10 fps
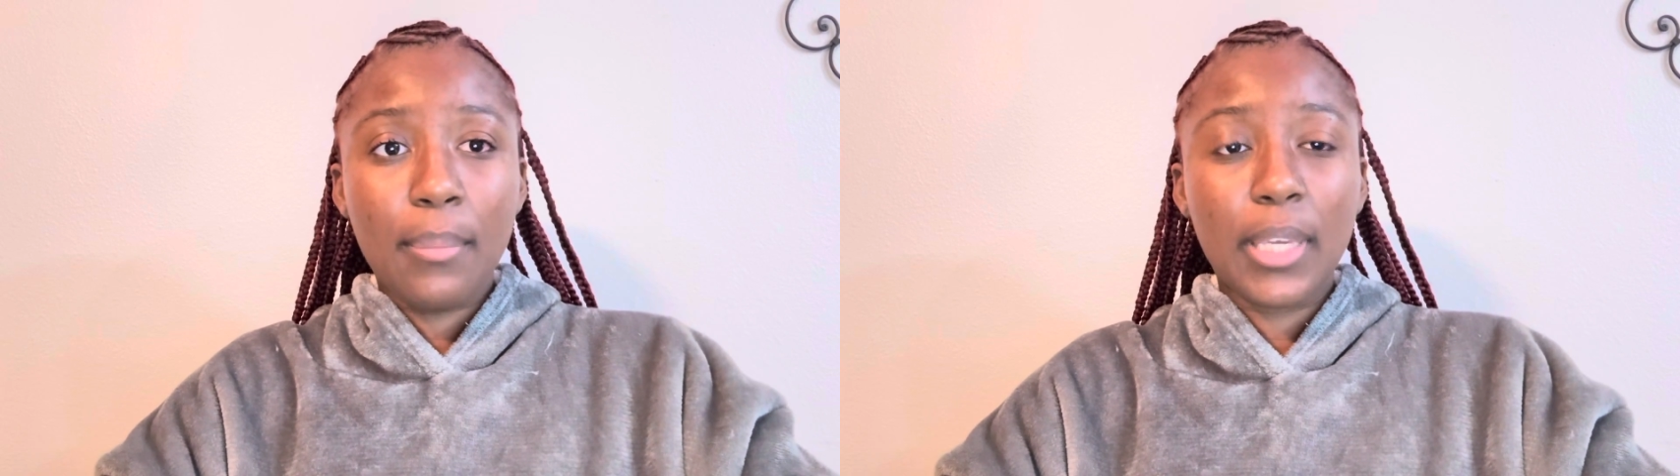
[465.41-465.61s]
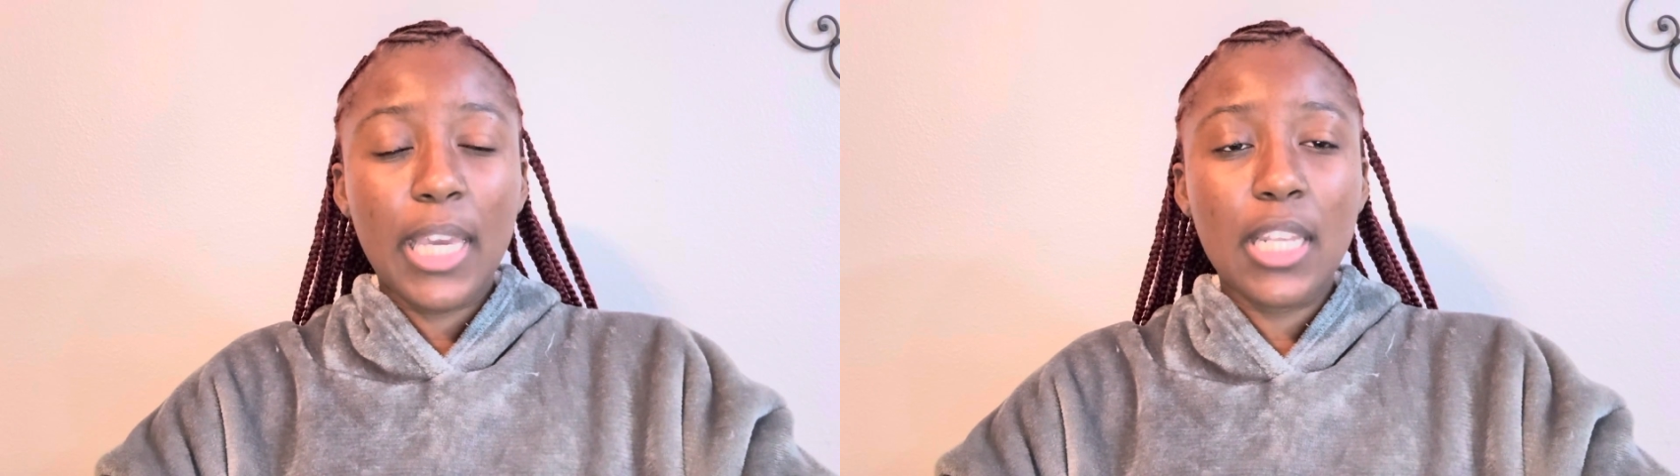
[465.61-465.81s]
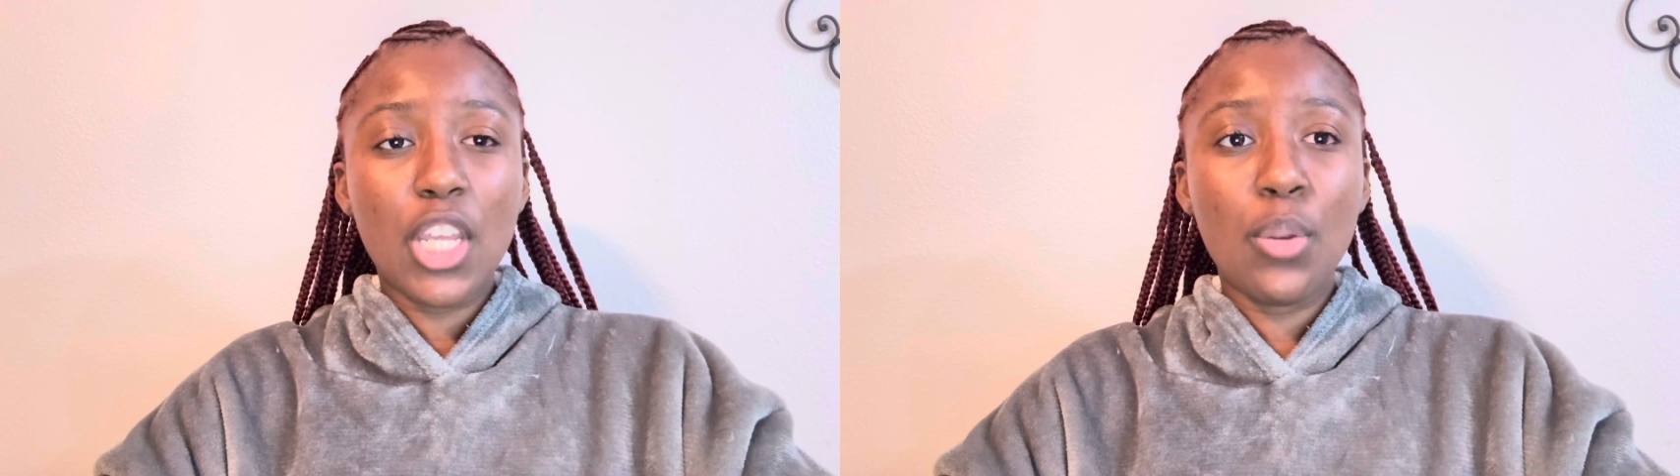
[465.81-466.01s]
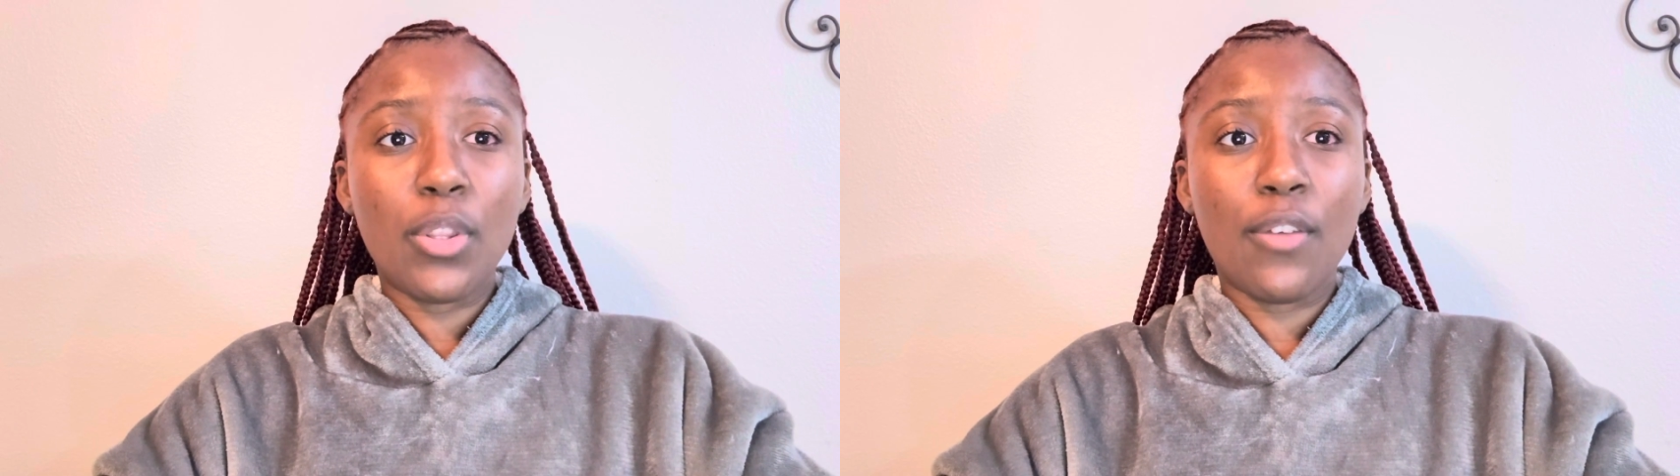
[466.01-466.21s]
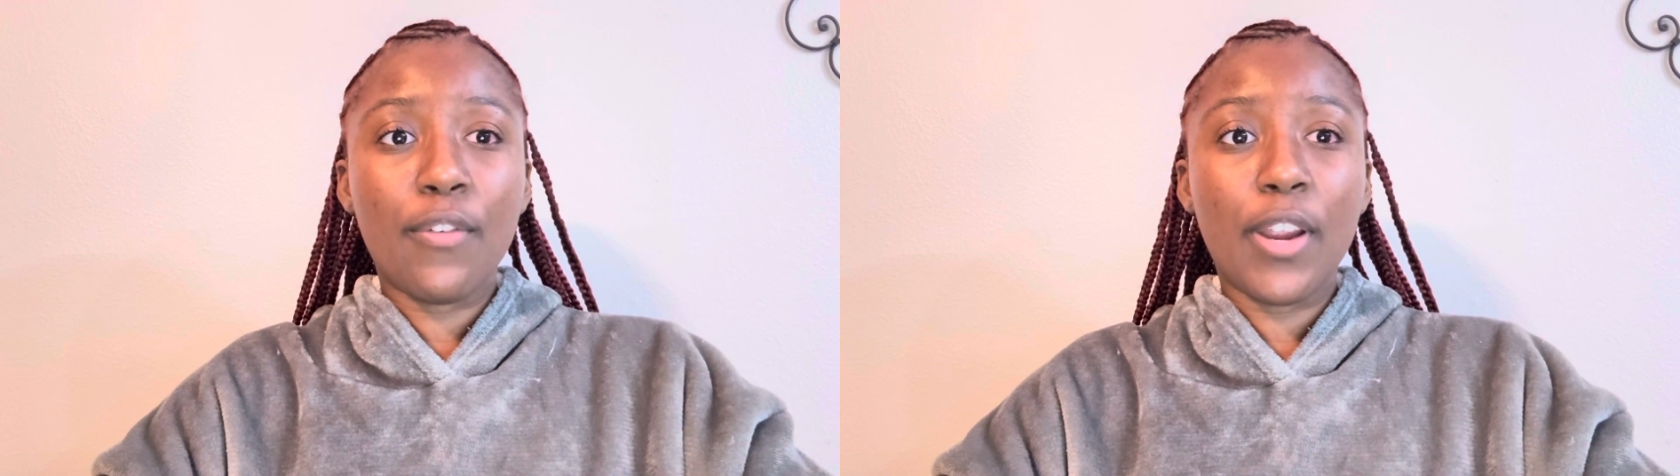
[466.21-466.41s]
continue with
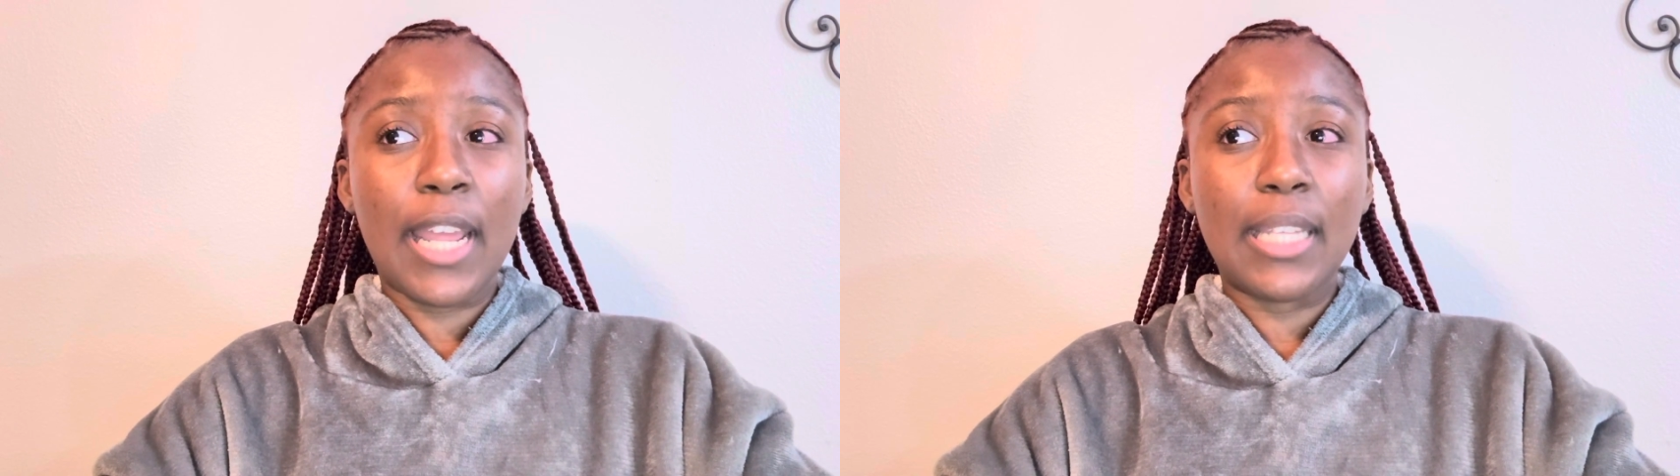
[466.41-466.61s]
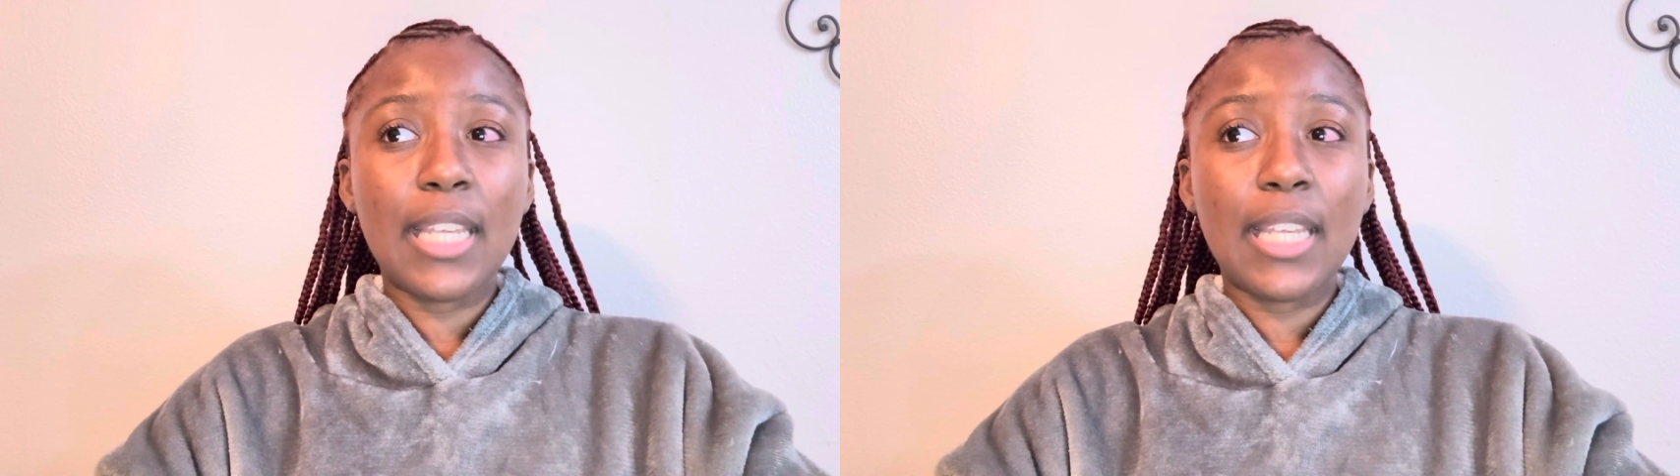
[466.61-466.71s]
the verdict.